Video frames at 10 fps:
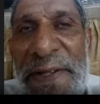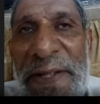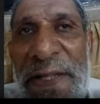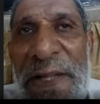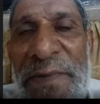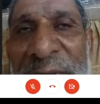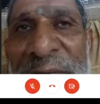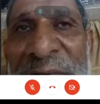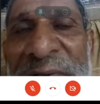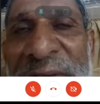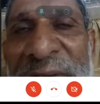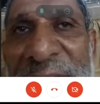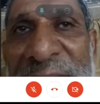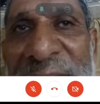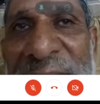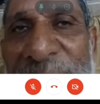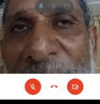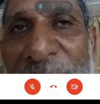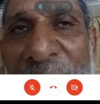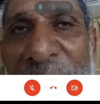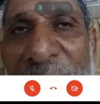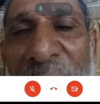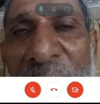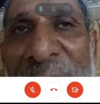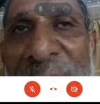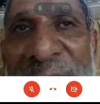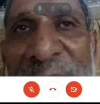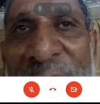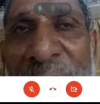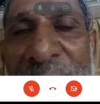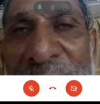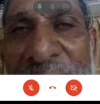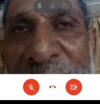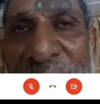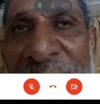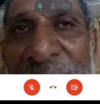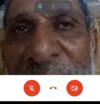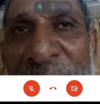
Now the question is, what is the cause of vitamin